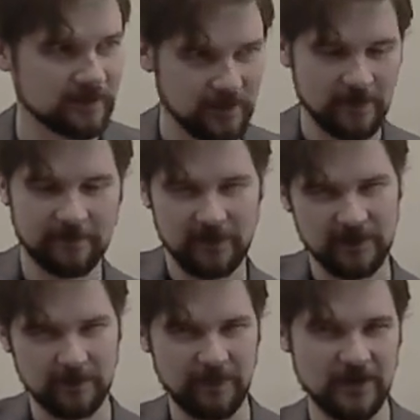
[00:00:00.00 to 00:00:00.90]
kind of
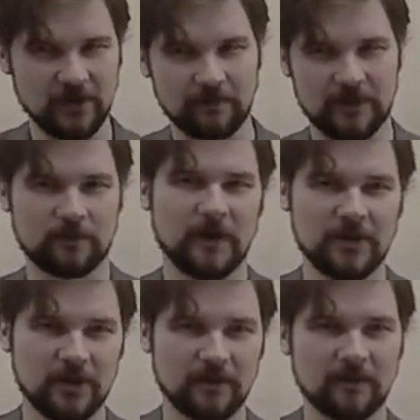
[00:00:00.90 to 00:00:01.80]
the Bayesian
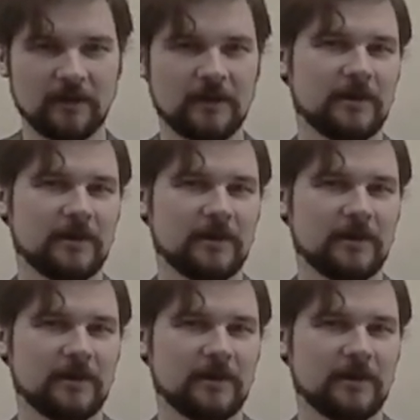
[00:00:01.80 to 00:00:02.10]
persuasion